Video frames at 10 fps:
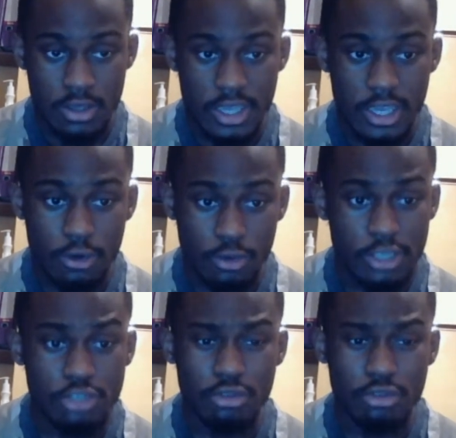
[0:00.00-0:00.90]
So
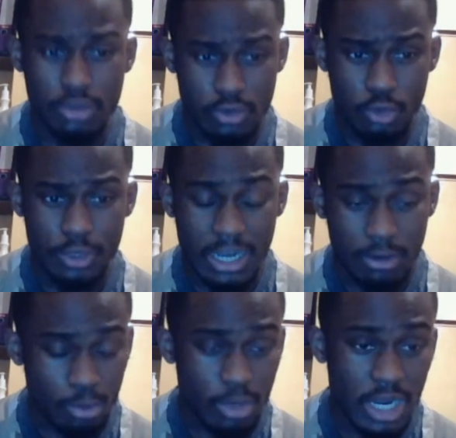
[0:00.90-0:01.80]
all of and it says
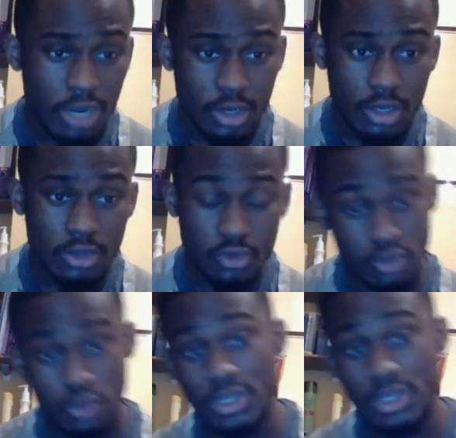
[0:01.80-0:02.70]
and all of you
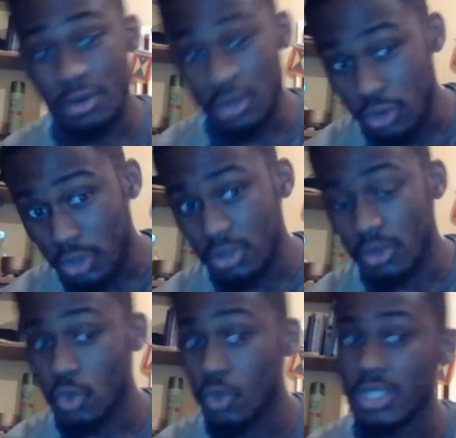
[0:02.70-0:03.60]
are sons of the
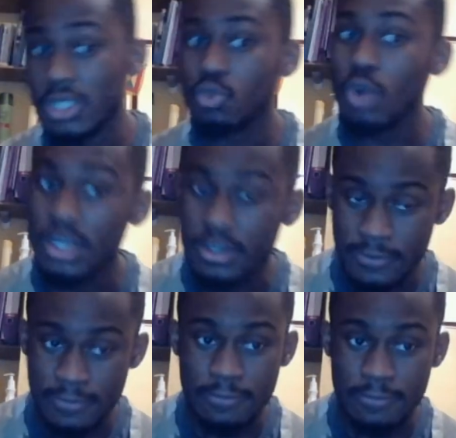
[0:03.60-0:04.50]
Most High.
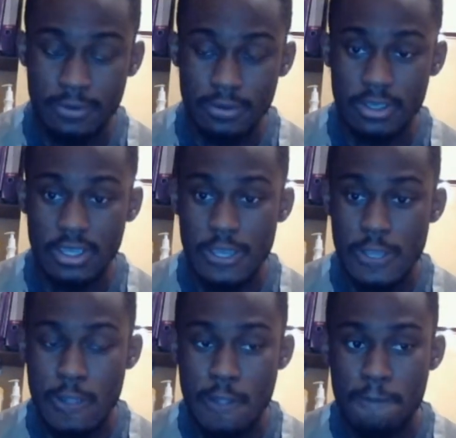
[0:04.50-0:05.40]
Now what's
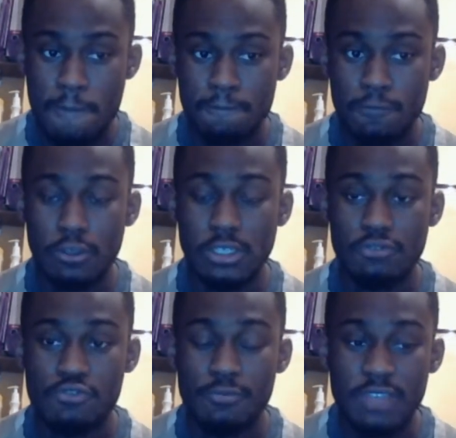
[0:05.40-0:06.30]
that in Hebrew?
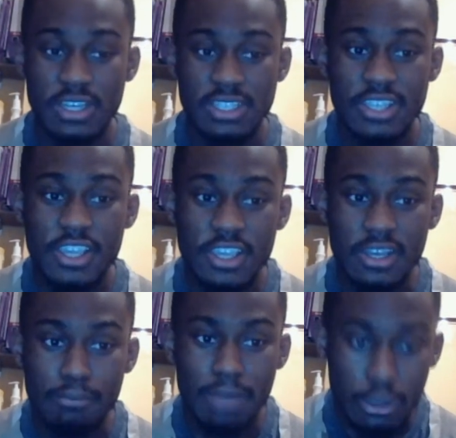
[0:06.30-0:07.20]

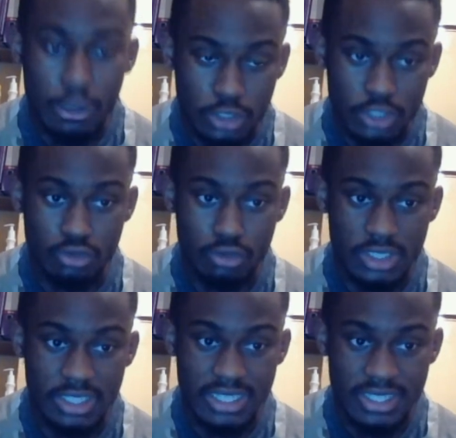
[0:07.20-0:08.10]
Yasharala.
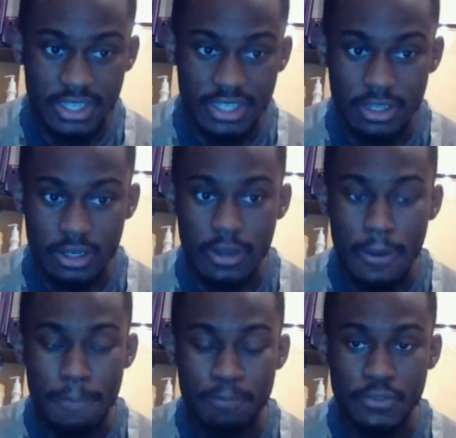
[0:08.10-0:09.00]
He
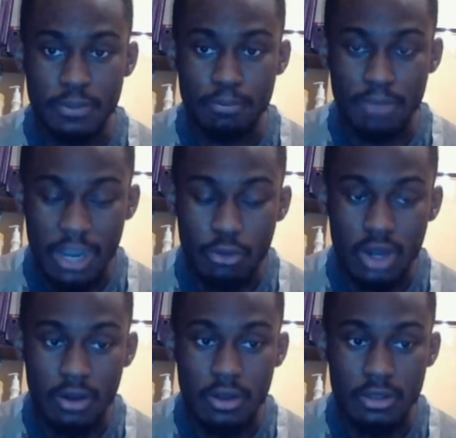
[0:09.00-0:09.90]
is the prince
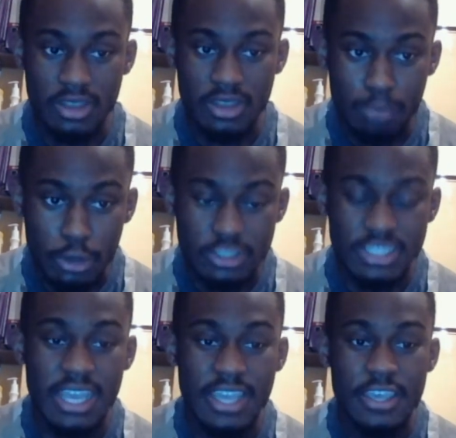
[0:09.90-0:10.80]
of the
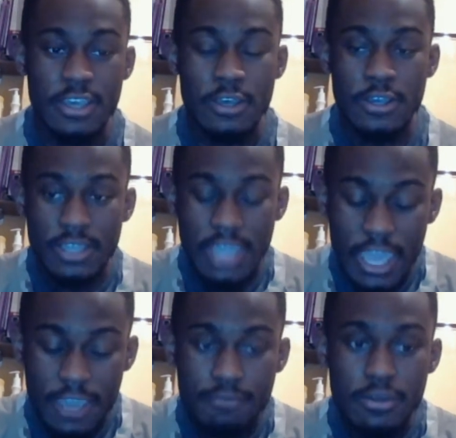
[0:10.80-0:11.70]
power. Now
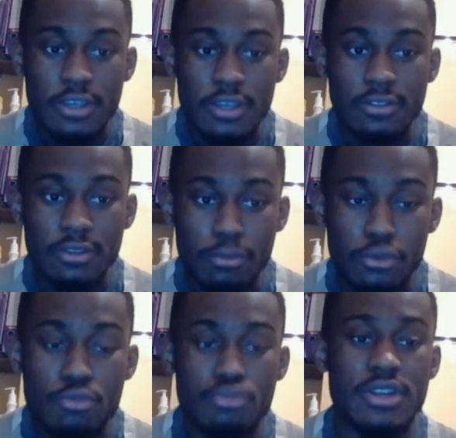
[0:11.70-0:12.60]
what how do you say
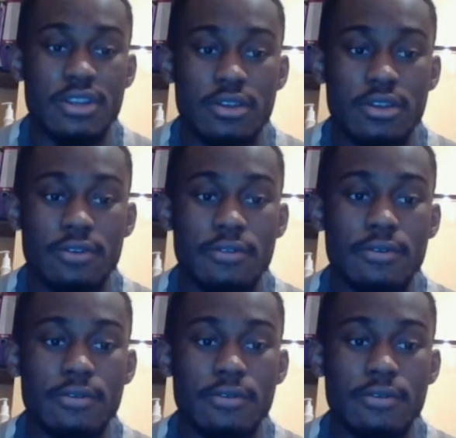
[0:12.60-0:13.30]
power in Hebrew?